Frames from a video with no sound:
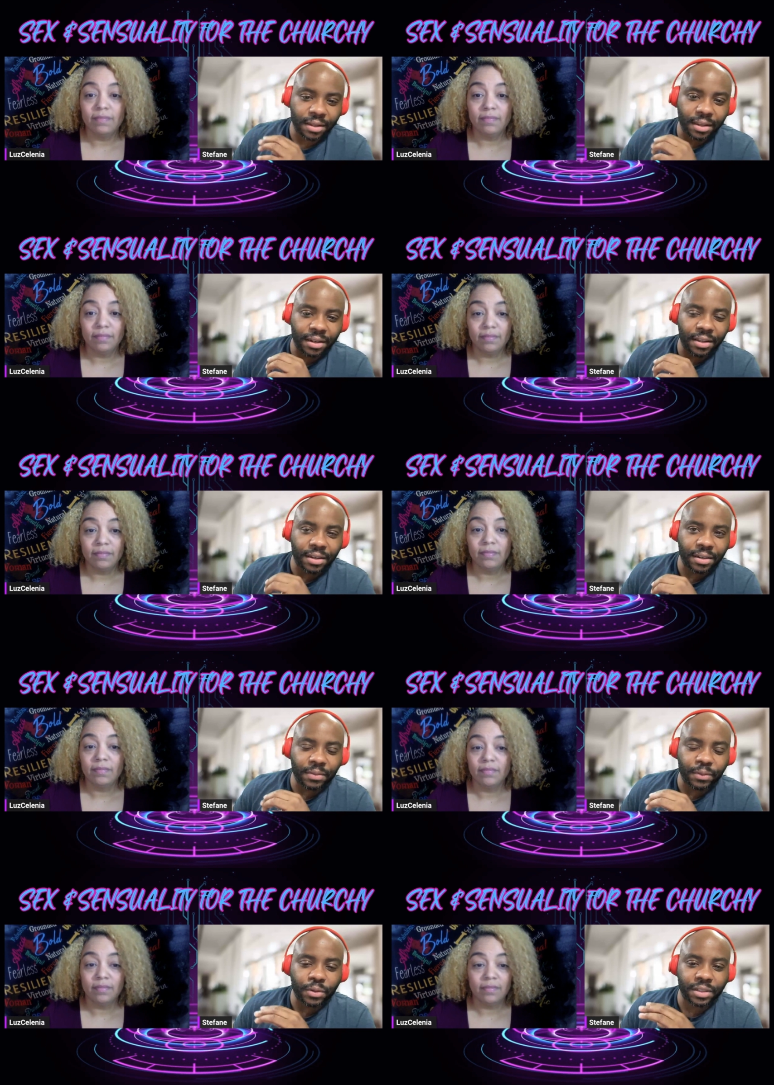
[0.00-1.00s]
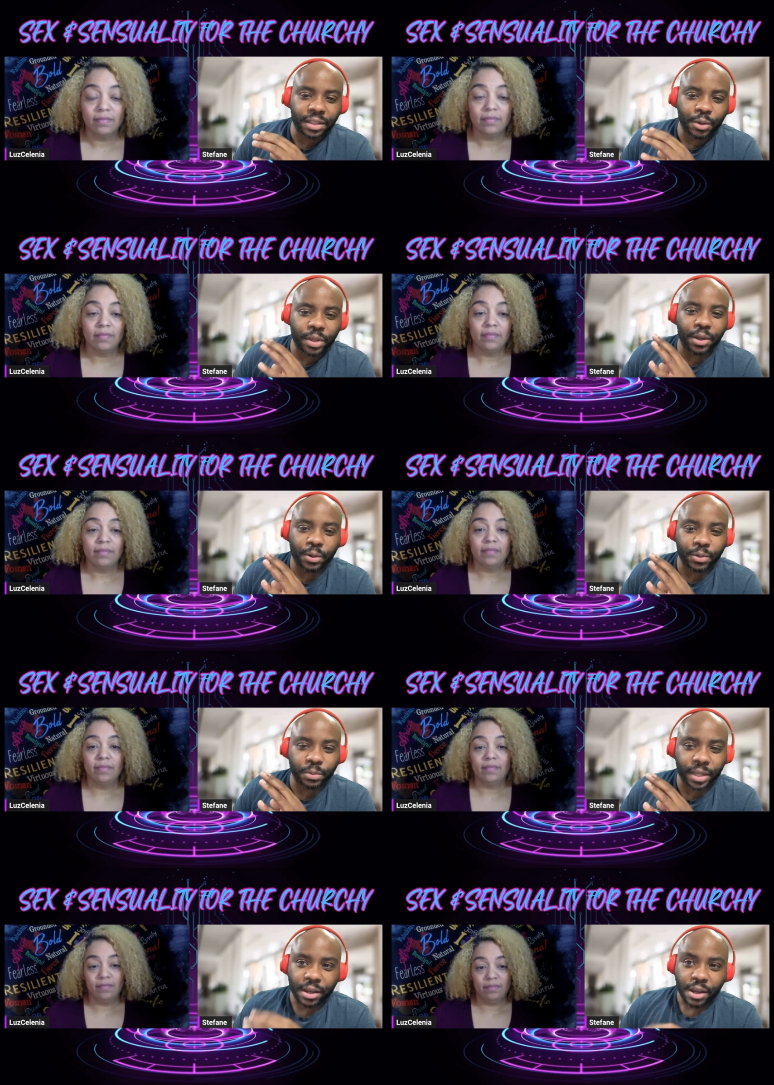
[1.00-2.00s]
Speaker 1: and and unfortunately there'll be those who are
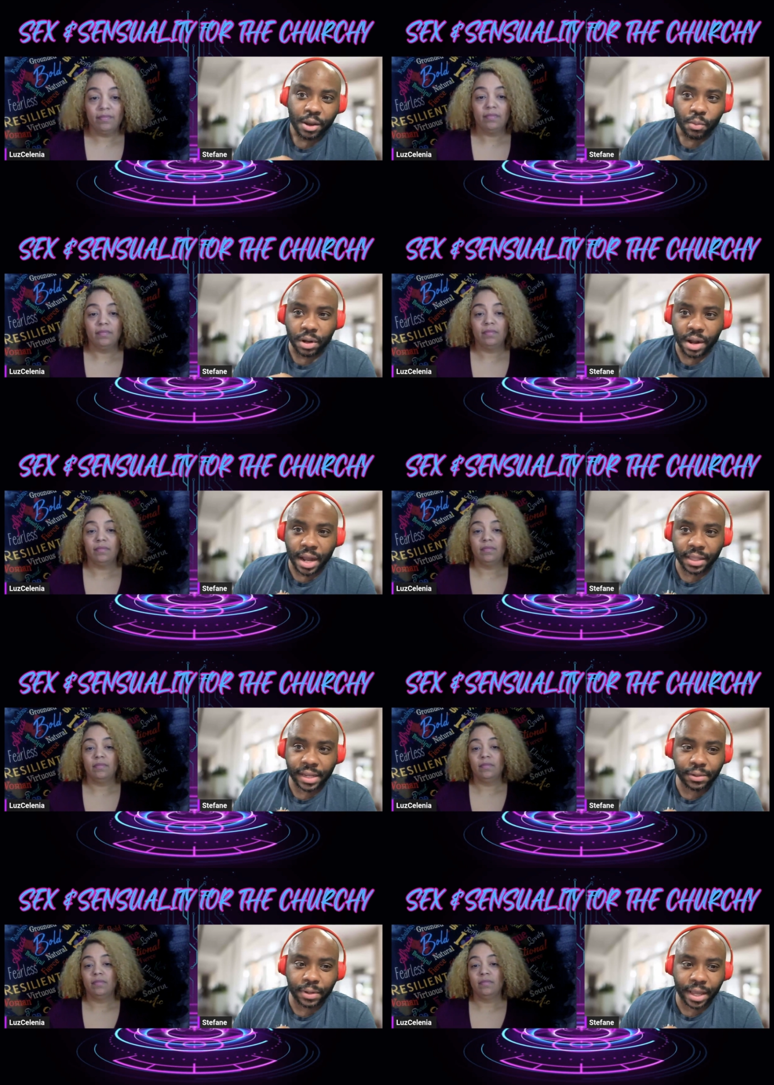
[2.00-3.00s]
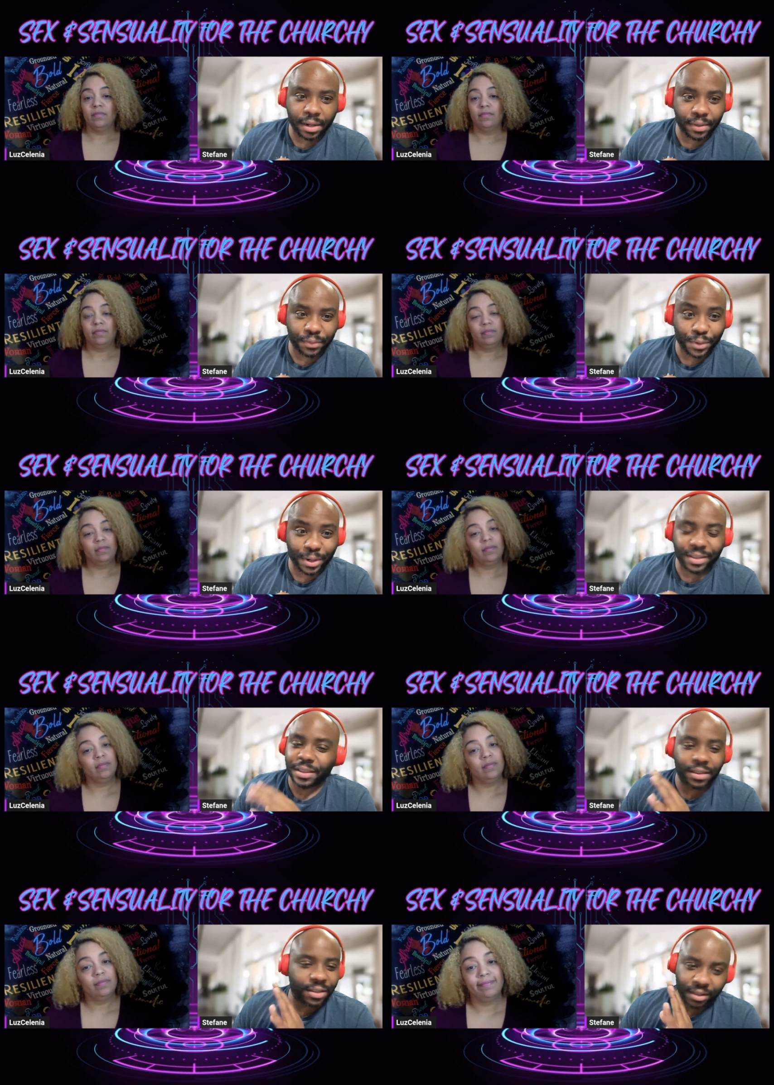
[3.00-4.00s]
like, well, how did I still get it if you know
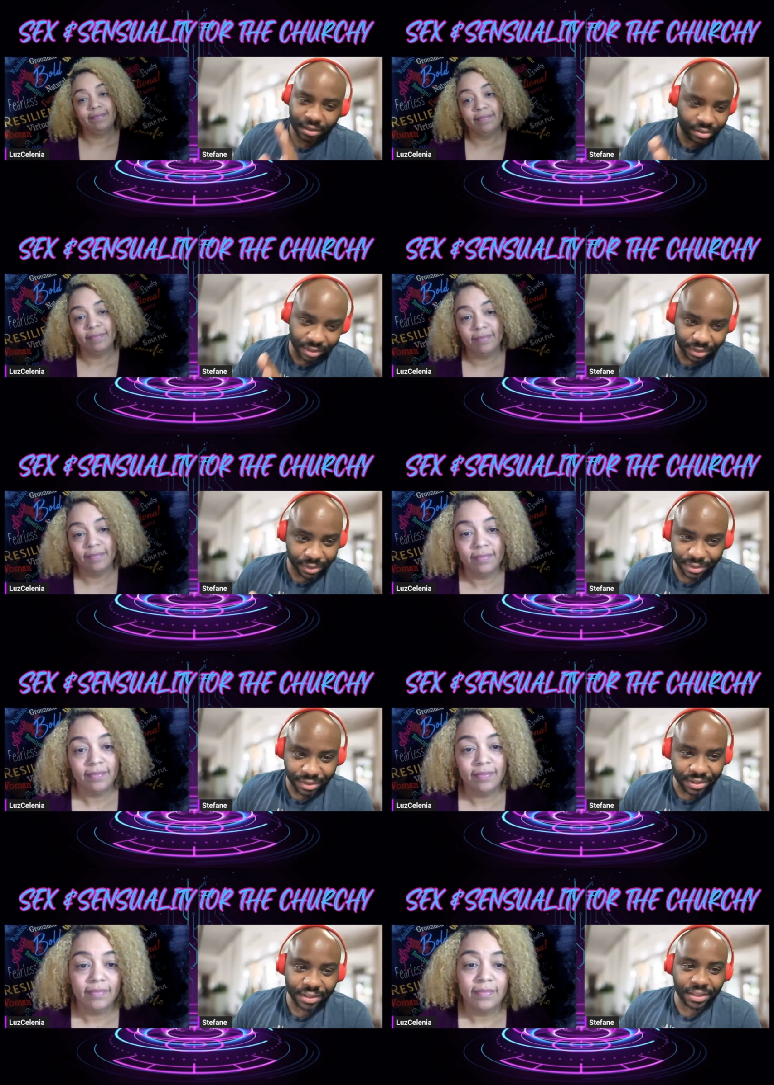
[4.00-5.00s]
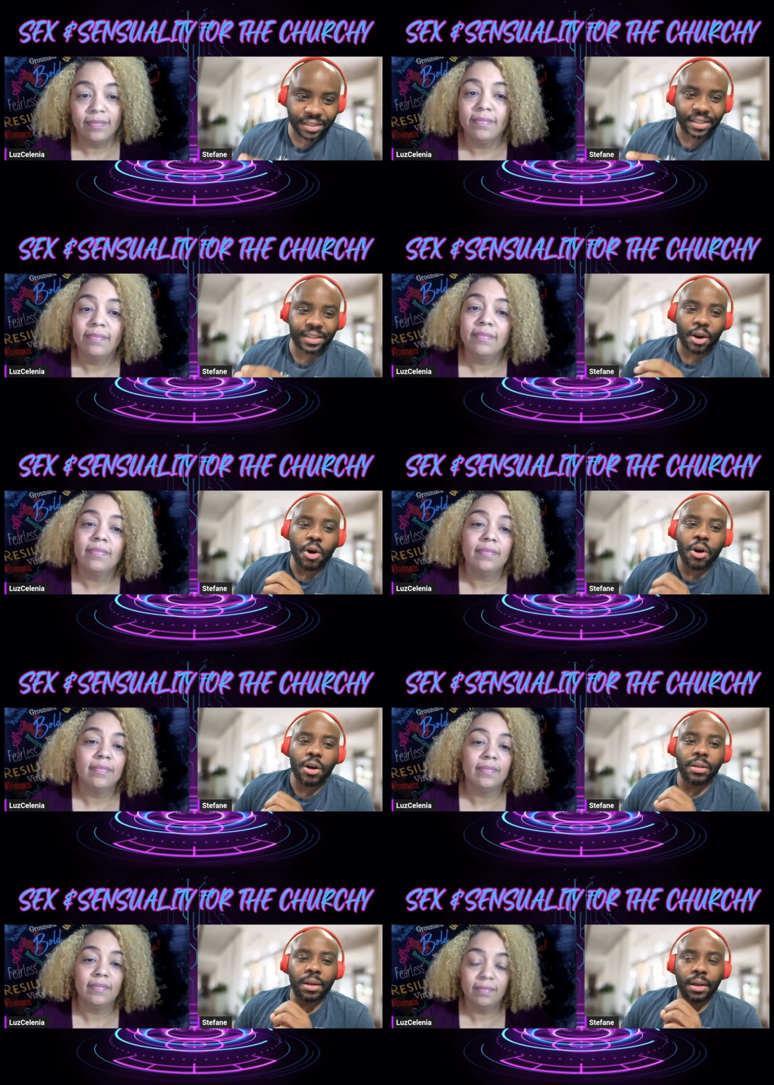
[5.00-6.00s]
listen, this is
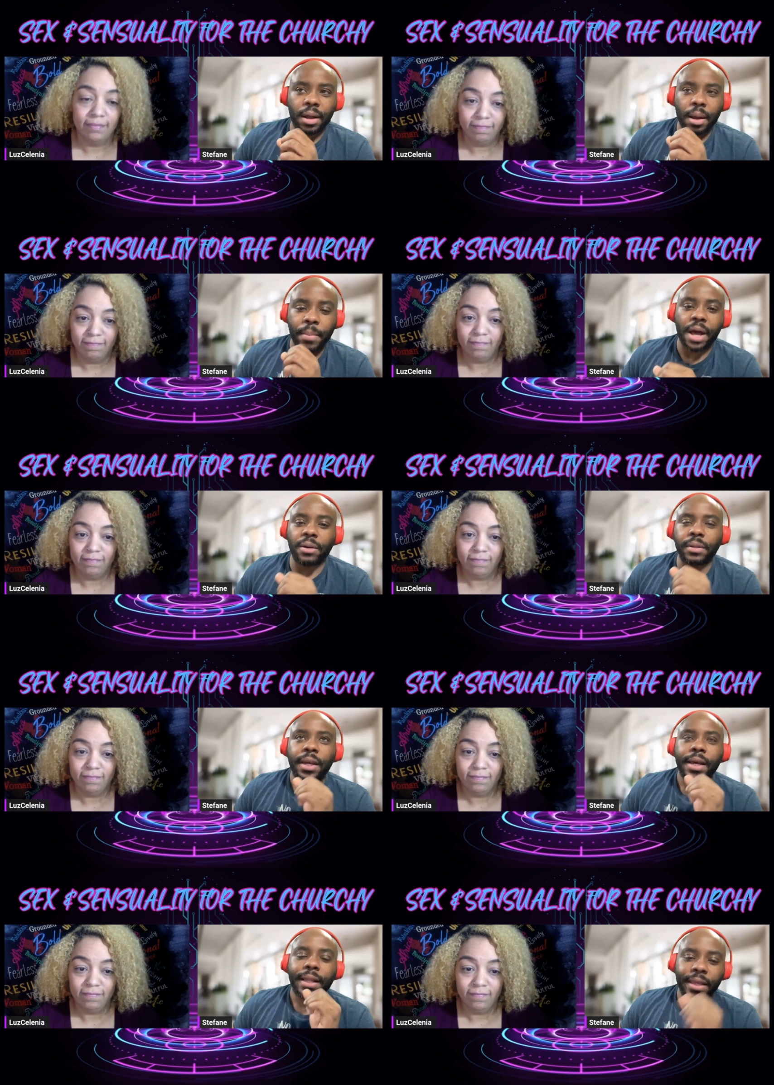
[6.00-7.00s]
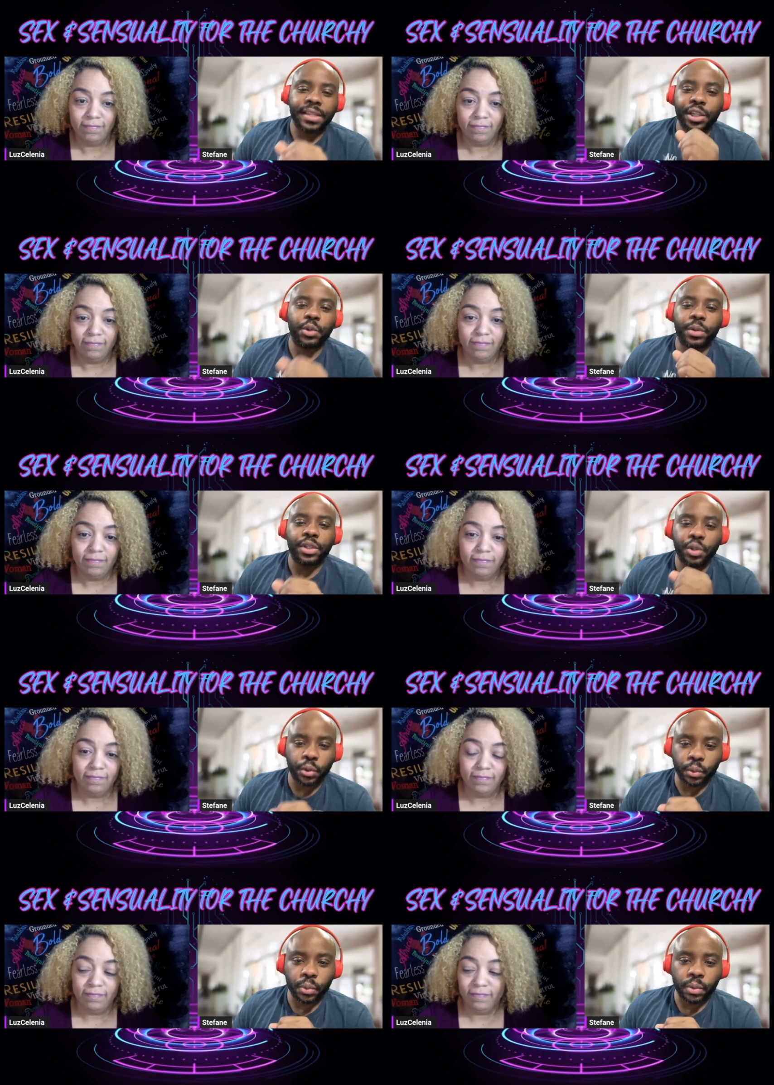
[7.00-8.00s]
all about things that you can
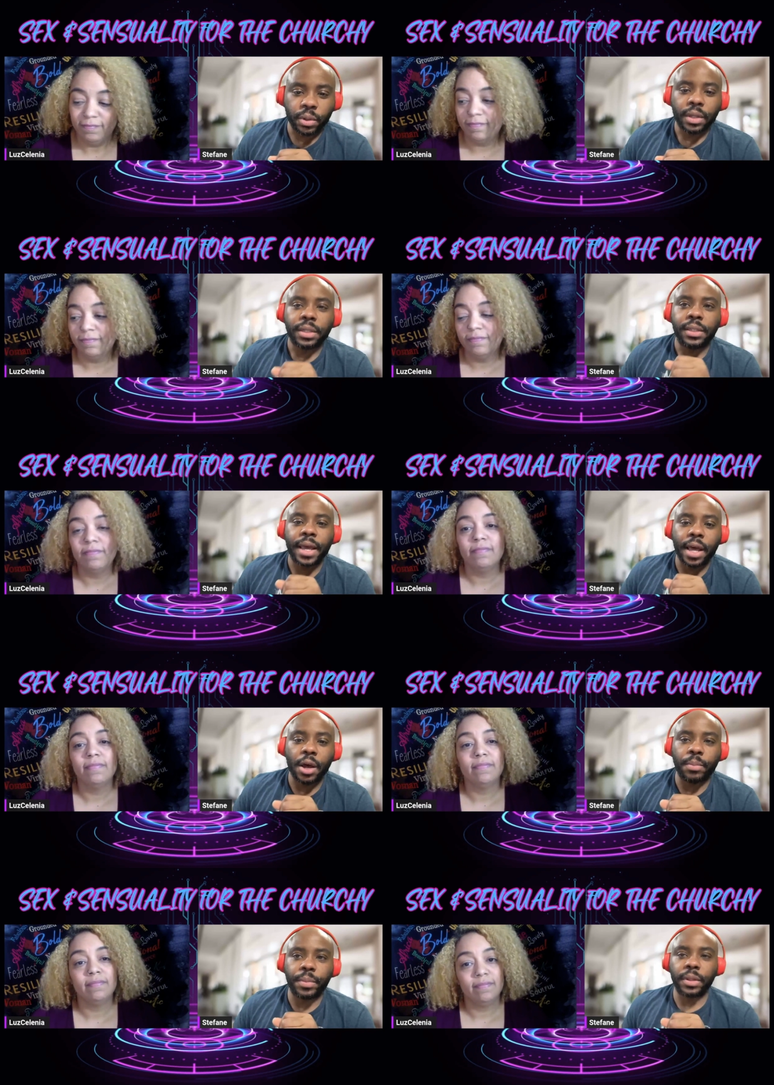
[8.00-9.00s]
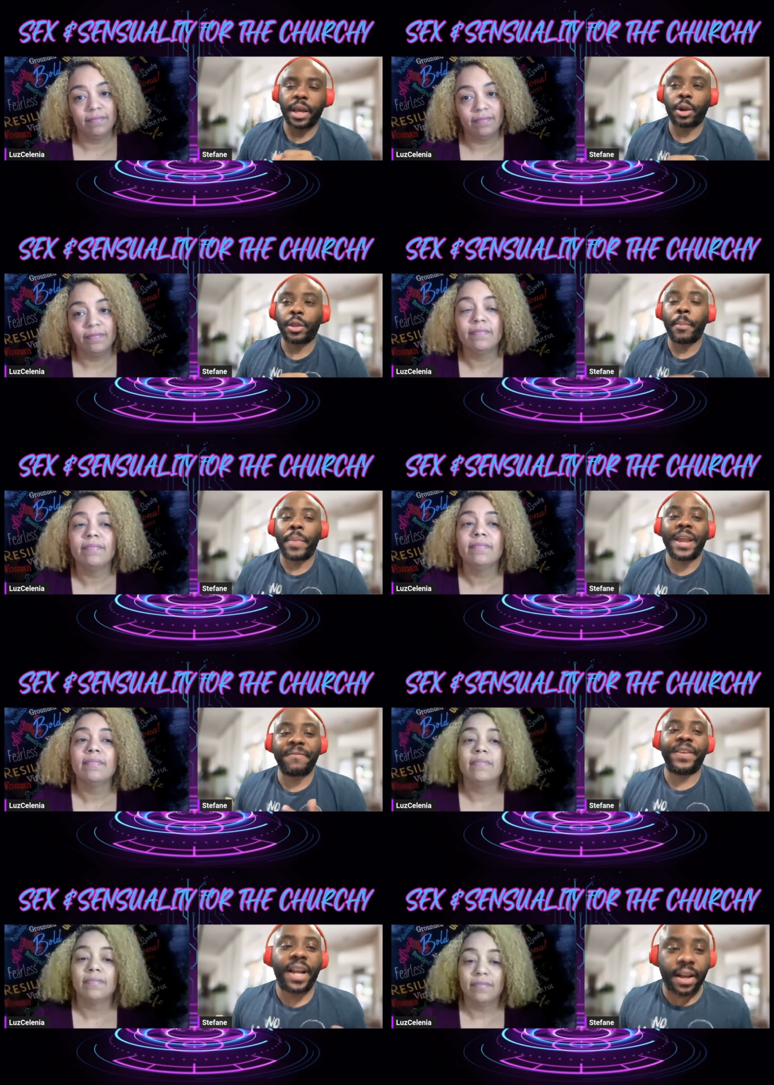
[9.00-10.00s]
do to help that are the
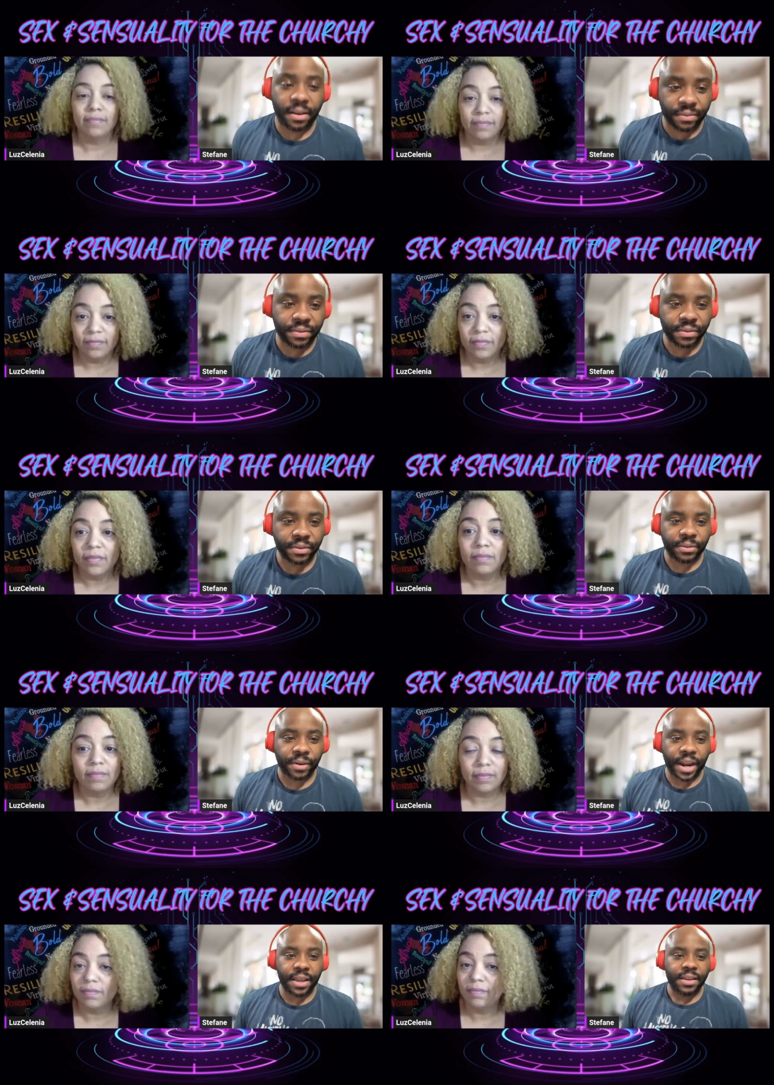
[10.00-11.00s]
benefit of, right?